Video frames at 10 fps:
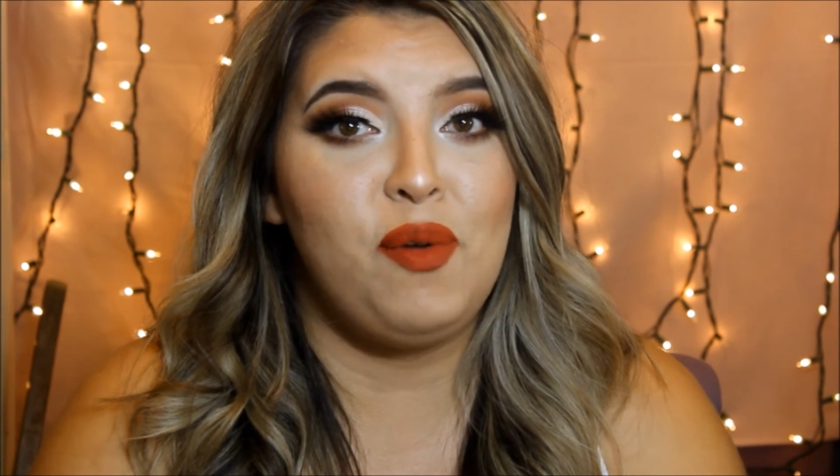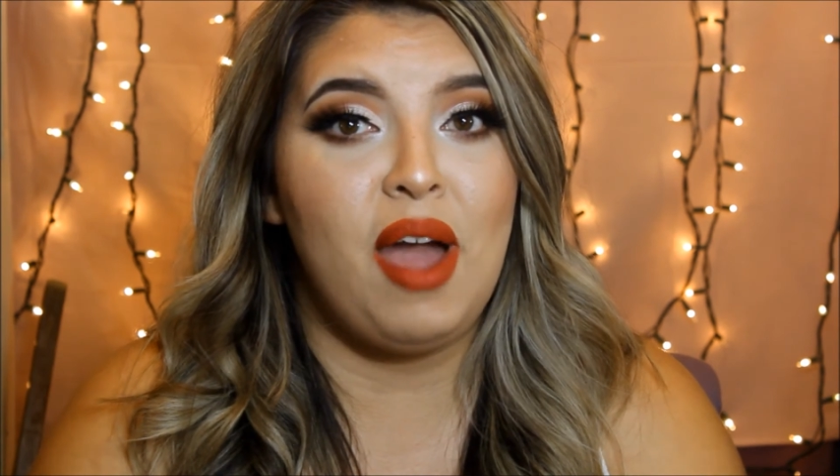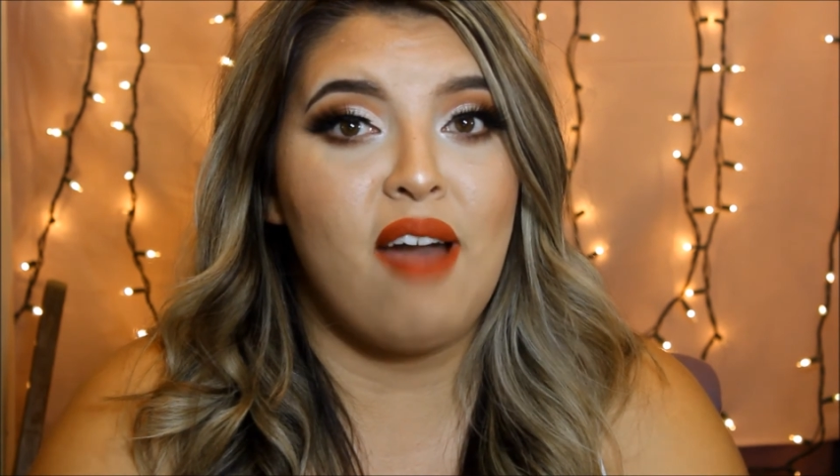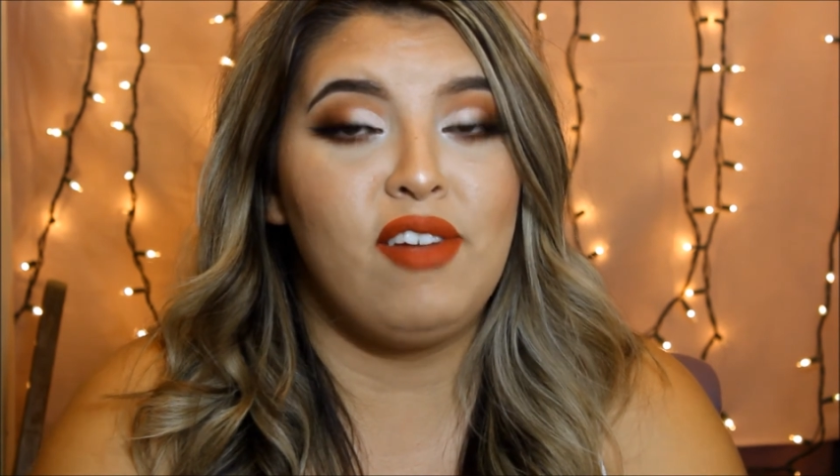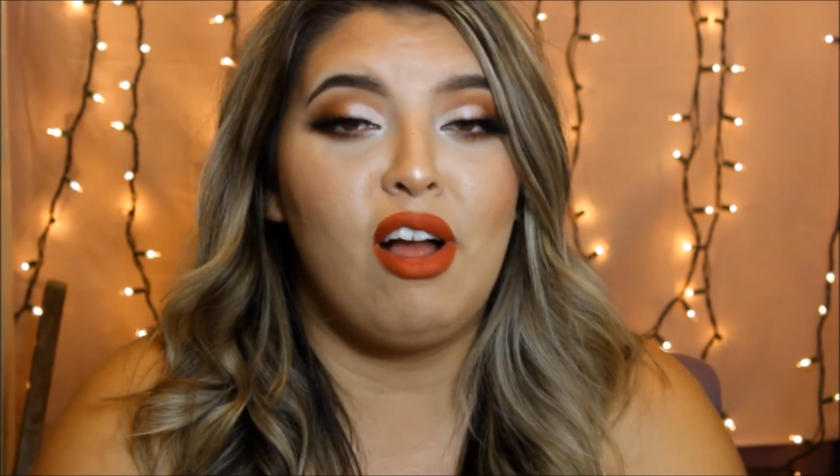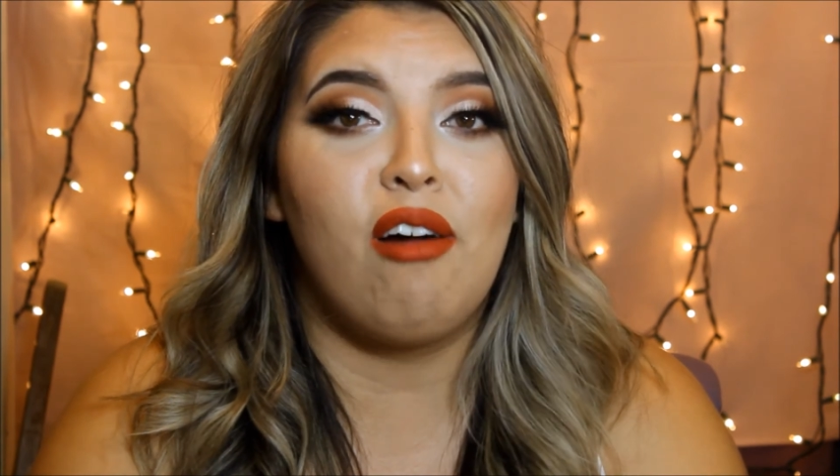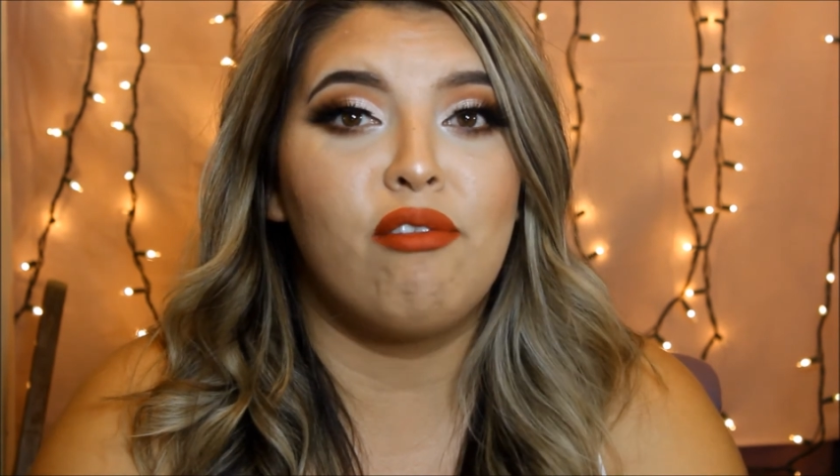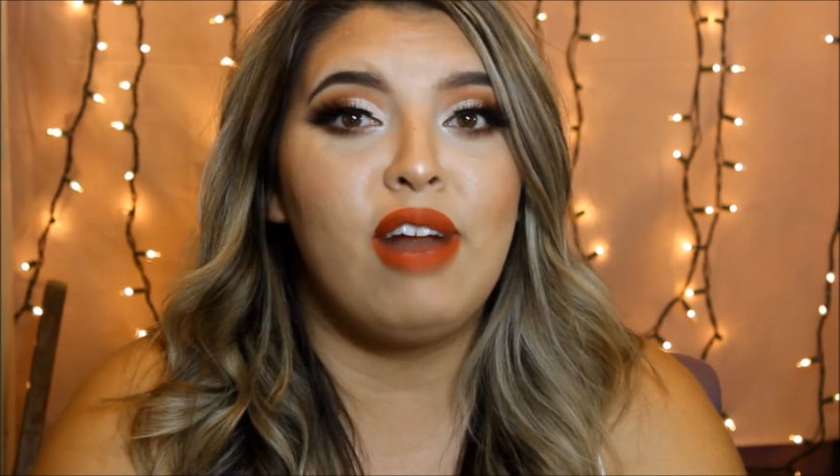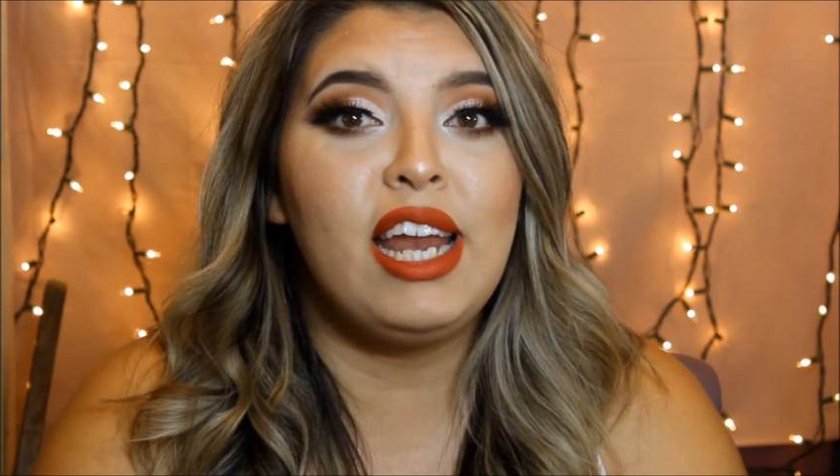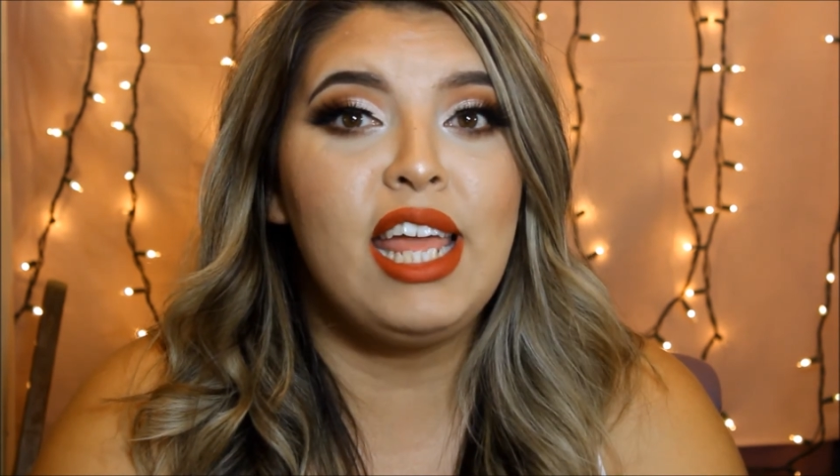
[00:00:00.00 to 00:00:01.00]
you haven't
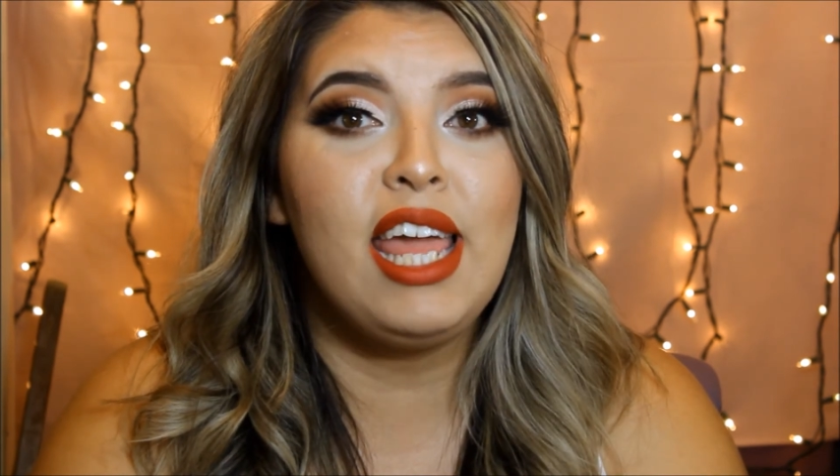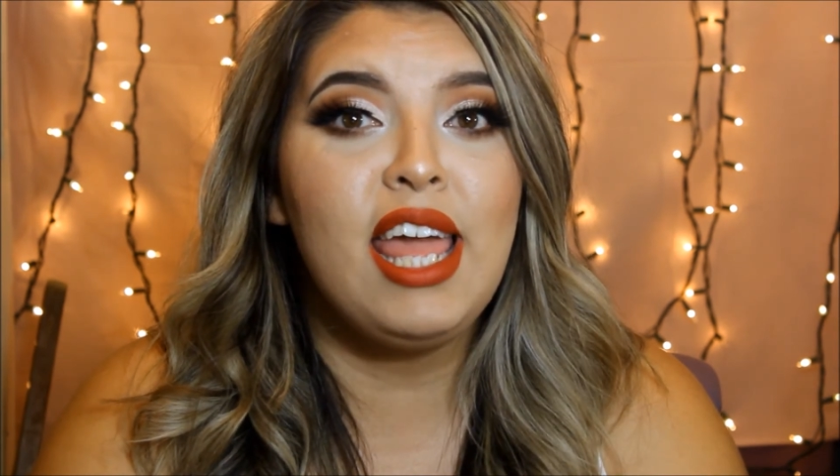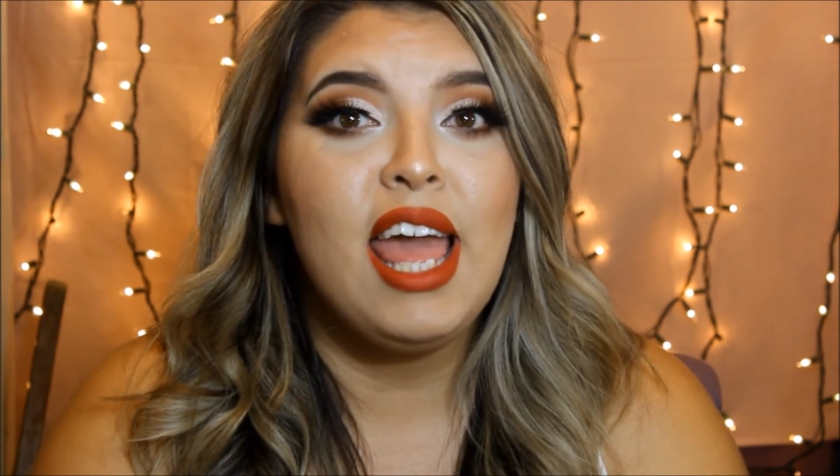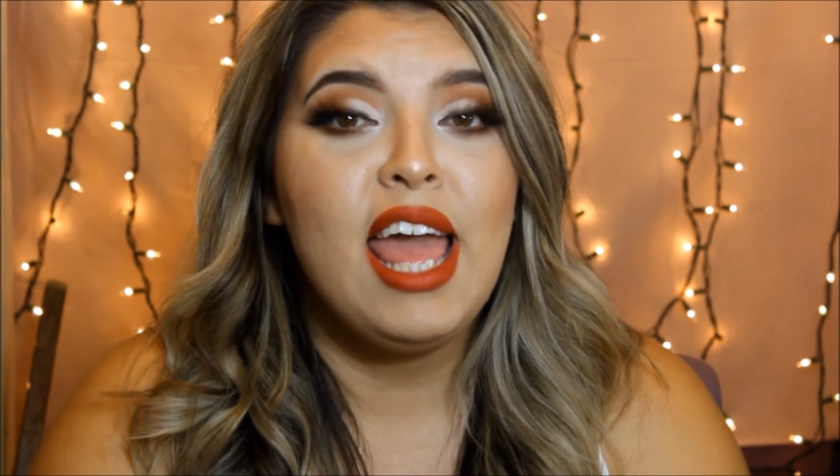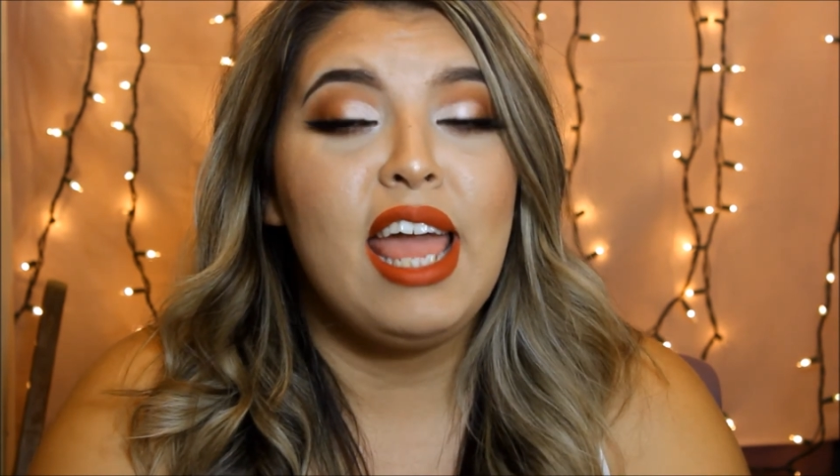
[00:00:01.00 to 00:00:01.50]
already.